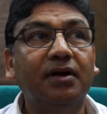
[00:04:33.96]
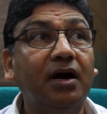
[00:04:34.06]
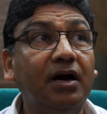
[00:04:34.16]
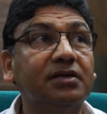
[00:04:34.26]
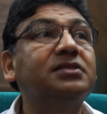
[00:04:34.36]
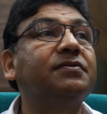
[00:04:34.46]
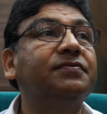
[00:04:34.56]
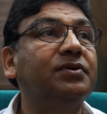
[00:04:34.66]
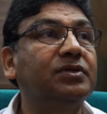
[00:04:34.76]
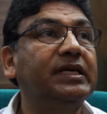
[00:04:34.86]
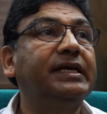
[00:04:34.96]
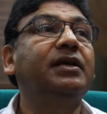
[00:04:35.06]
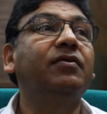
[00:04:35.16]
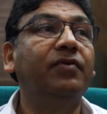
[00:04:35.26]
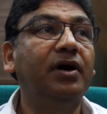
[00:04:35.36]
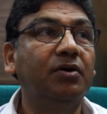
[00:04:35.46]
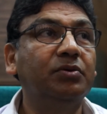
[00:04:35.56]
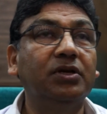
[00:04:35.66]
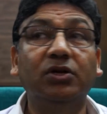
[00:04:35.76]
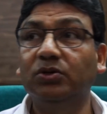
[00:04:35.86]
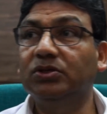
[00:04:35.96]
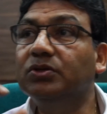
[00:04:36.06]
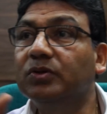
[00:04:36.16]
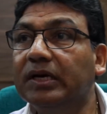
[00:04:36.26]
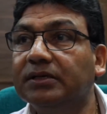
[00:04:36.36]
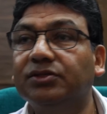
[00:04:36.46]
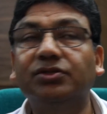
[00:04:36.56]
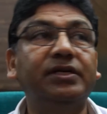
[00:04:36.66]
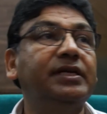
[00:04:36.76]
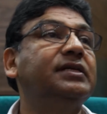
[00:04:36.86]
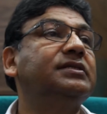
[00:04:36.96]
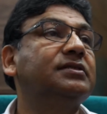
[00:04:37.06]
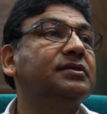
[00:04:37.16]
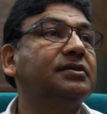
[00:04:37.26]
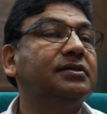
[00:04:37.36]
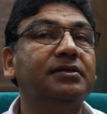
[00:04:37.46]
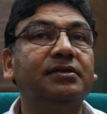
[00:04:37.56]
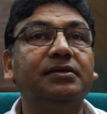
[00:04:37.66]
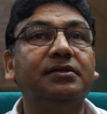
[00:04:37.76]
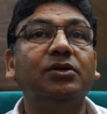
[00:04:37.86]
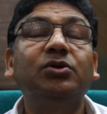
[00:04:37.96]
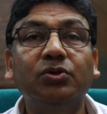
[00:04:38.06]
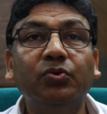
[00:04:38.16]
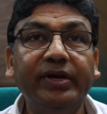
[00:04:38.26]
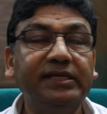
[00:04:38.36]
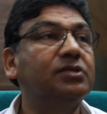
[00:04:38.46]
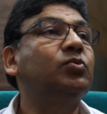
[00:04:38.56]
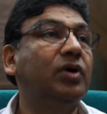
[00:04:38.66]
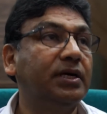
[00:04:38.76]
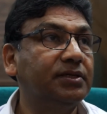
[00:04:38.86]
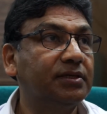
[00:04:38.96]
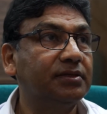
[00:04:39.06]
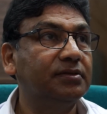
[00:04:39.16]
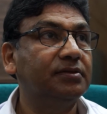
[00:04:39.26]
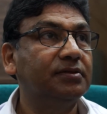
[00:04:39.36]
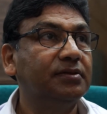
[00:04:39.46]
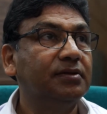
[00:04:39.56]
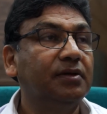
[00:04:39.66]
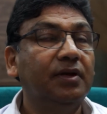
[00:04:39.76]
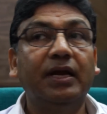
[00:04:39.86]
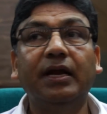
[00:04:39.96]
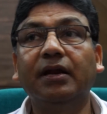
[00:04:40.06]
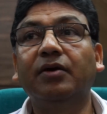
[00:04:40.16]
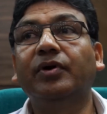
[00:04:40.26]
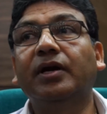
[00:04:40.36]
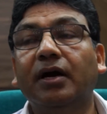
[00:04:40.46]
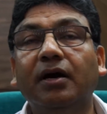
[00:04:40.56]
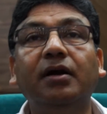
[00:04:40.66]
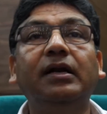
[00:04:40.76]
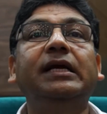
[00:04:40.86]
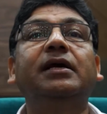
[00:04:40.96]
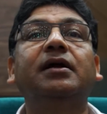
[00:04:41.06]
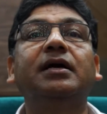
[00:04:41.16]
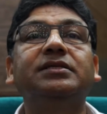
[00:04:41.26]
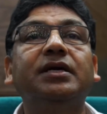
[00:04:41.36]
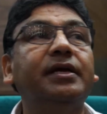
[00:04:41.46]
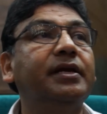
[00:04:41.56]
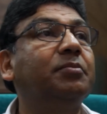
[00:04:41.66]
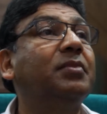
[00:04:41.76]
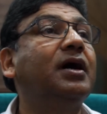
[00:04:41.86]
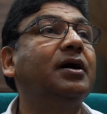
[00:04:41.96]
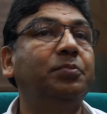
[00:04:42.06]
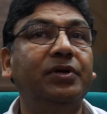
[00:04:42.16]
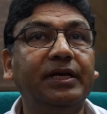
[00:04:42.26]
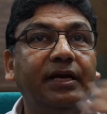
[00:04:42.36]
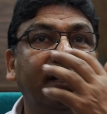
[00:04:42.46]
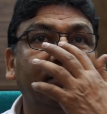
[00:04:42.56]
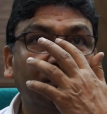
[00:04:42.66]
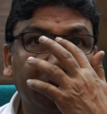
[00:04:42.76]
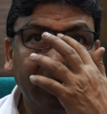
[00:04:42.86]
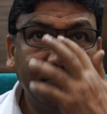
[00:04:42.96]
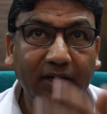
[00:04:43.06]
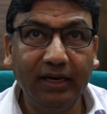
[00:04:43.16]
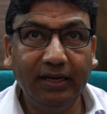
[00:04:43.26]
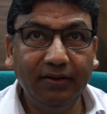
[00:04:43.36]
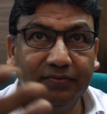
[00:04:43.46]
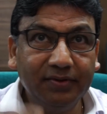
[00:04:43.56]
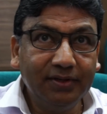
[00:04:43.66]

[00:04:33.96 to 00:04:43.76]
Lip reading: asked for taking vow not to cut trees, not to waste water. And our earlier Acharya Mahapragya, whom I believe